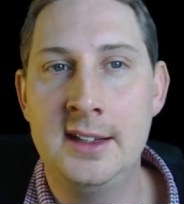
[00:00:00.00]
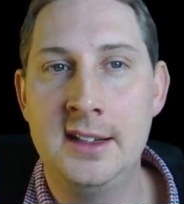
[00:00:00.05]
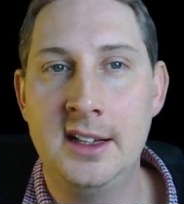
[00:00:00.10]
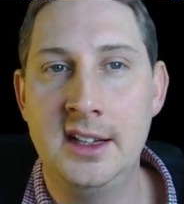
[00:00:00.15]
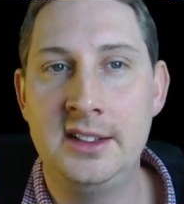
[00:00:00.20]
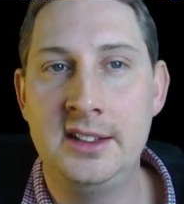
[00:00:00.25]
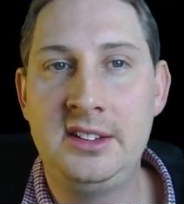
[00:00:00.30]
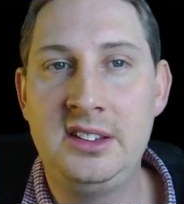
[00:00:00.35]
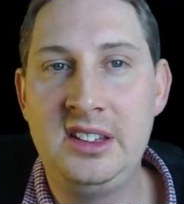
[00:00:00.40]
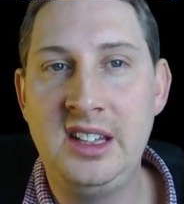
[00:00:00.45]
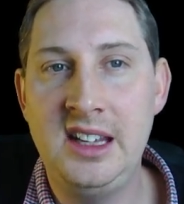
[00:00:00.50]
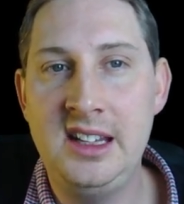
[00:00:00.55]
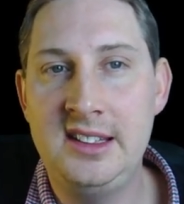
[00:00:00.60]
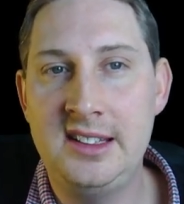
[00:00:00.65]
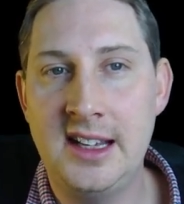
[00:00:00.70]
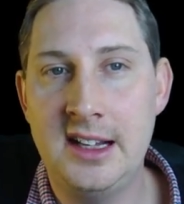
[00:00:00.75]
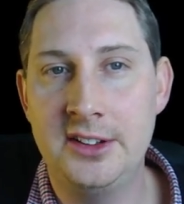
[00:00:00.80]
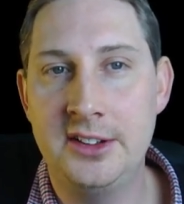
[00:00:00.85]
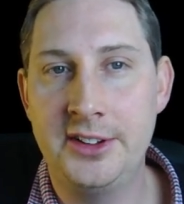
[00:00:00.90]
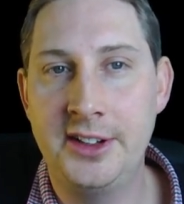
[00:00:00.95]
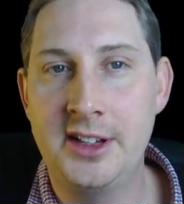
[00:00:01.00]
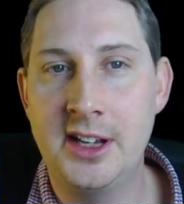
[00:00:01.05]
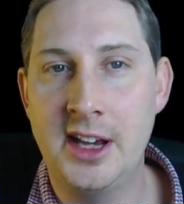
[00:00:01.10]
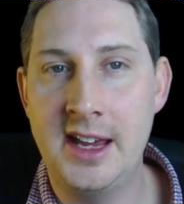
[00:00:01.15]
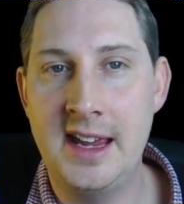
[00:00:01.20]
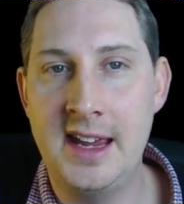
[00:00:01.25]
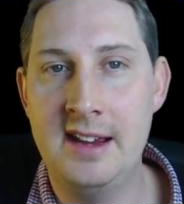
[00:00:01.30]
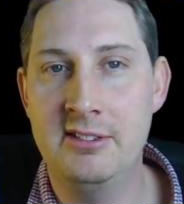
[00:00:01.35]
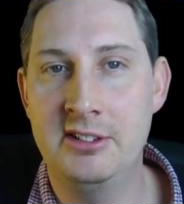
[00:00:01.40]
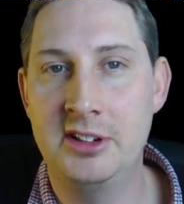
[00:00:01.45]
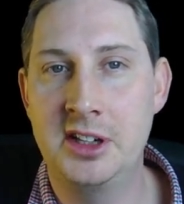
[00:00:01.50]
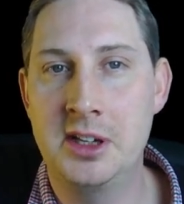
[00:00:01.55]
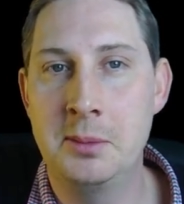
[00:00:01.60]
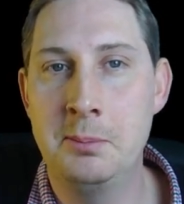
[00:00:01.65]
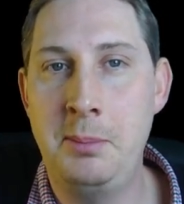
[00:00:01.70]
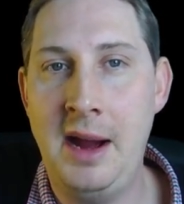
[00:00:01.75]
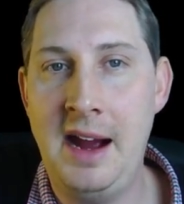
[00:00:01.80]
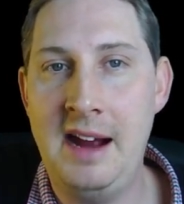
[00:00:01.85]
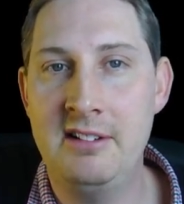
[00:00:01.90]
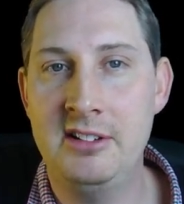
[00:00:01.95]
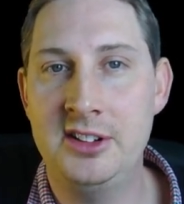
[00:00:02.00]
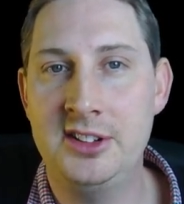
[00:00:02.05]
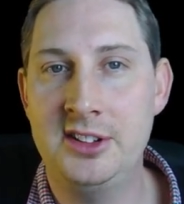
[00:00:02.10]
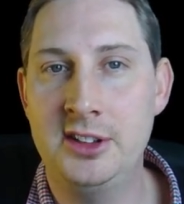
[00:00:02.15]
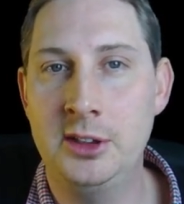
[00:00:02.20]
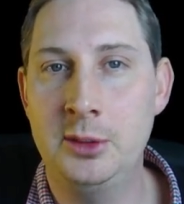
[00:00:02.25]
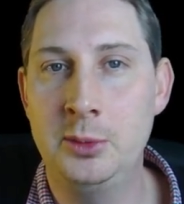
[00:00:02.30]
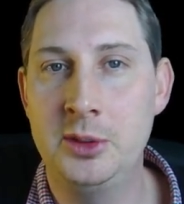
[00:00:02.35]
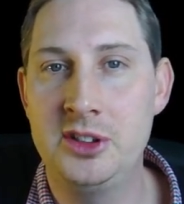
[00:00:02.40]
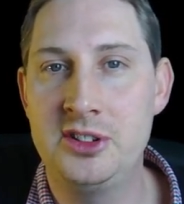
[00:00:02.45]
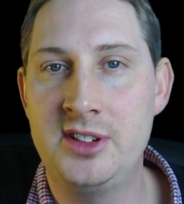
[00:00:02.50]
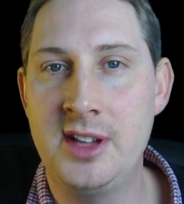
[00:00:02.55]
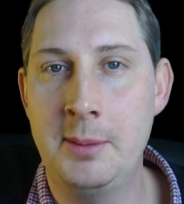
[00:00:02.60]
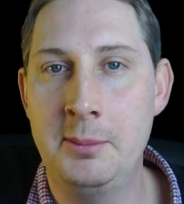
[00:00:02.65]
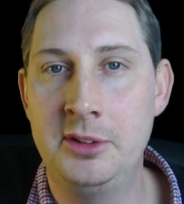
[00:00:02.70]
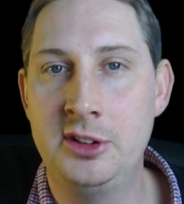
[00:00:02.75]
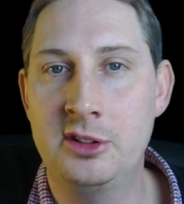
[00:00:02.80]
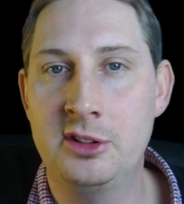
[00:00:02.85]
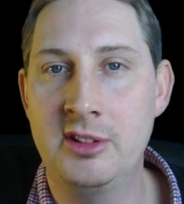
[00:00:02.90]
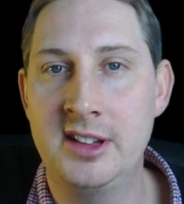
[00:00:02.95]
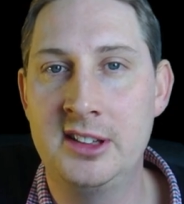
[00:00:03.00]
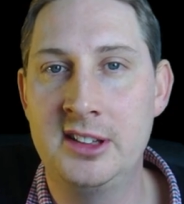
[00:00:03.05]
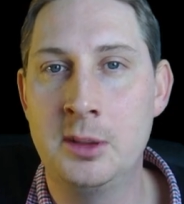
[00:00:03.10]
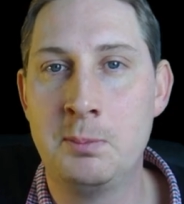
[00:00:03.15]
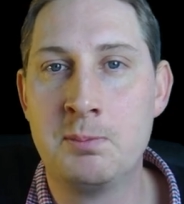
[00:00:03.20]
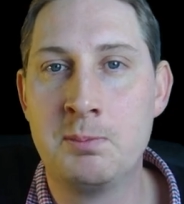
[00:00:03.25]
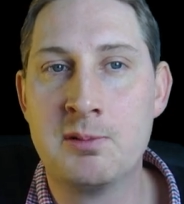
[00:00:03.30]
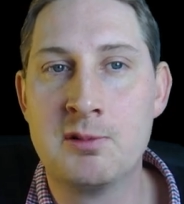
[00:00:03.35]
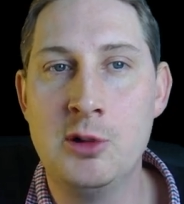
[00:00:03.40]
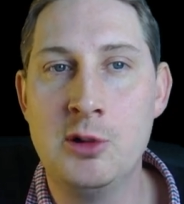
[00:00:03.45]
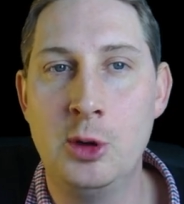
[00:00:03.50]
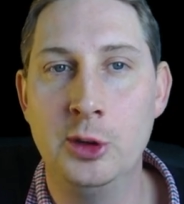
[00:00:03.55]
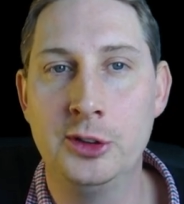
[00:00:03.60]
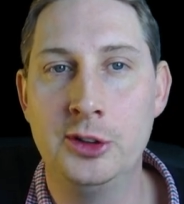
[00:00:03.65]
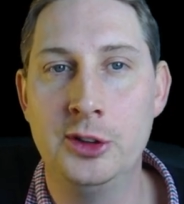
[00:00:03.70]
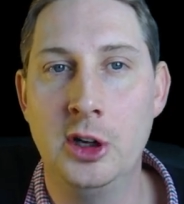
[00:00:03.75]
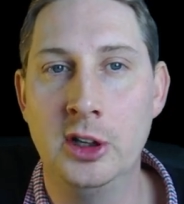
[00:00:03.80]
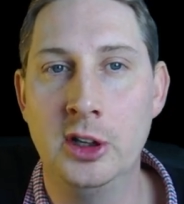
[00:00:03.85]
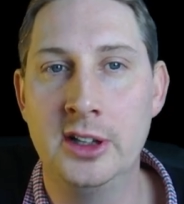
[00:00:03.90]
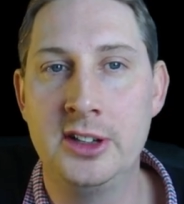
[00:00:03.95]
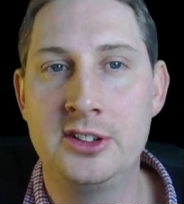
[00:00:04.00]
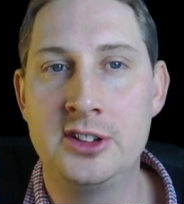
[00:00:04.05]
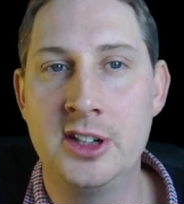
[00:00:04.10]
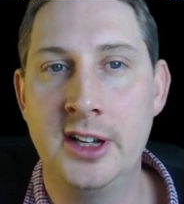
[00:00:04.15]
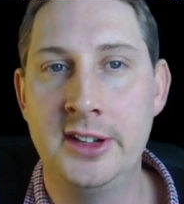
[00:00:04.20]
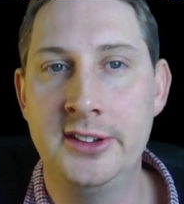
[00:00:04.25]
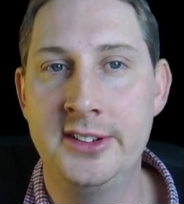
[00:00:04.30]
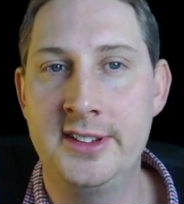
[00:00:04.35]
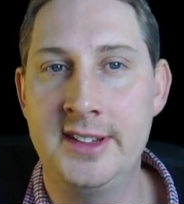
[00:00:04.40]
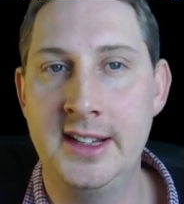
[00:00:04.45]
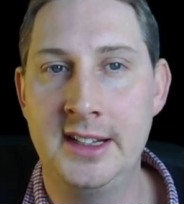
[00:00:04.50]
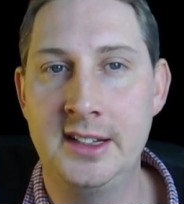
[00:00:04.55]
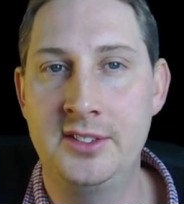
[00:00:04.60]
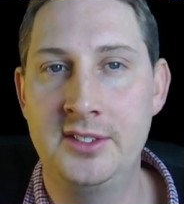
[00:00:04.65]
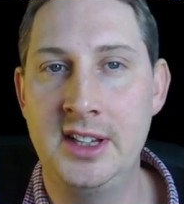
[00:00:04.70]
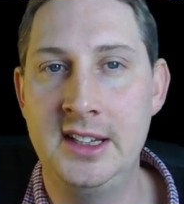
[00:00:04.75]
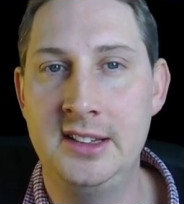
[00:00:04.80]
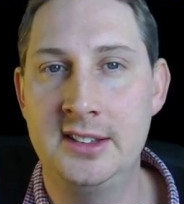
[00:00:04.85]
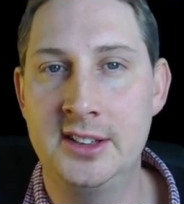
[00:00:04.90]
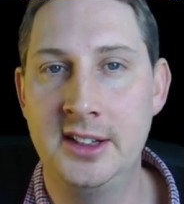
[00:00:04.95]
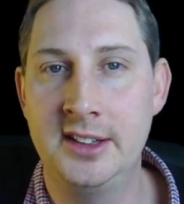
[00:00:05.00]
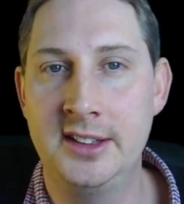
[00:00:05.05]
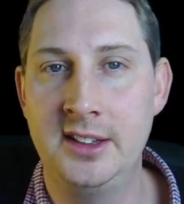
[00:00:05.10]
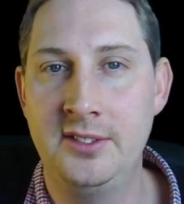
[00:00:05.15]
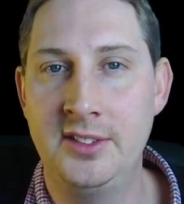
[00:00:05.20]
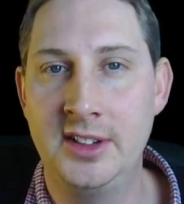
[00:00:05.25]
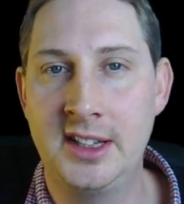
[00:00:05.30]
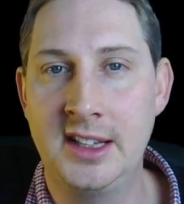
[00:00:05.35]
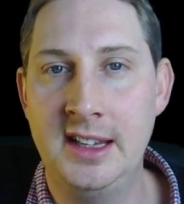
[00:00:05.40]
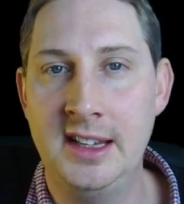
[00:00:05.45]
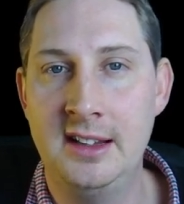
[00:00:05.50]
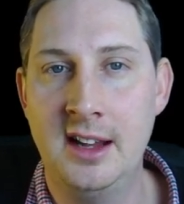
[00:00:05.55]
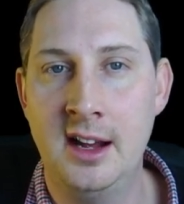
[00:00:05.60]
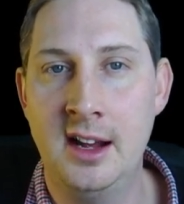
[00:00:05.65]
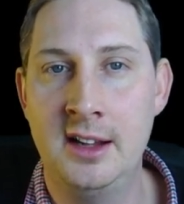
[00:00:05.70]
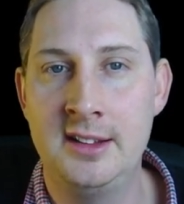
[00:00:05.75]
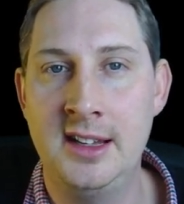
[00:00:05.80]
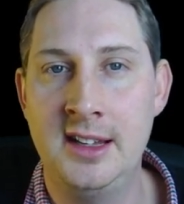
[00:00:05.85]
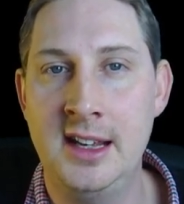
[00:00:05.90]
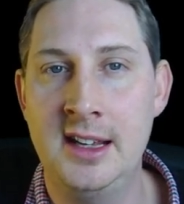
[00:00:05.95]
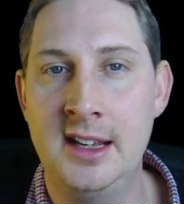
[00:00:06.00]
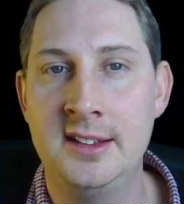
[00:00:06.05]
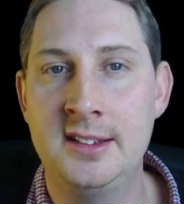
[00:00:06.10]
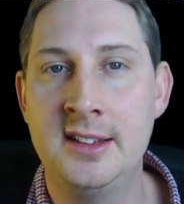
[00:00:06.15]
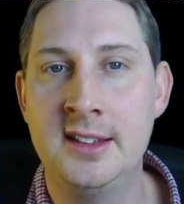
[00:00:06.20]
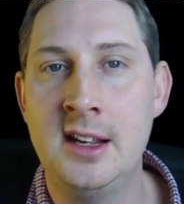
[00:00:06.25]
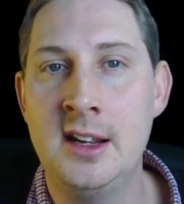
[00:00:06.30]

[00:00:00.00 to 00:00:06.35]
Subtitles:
a detailed and coherent comparison which demonstrates a broad knowledge and understanding of key scientific ideas.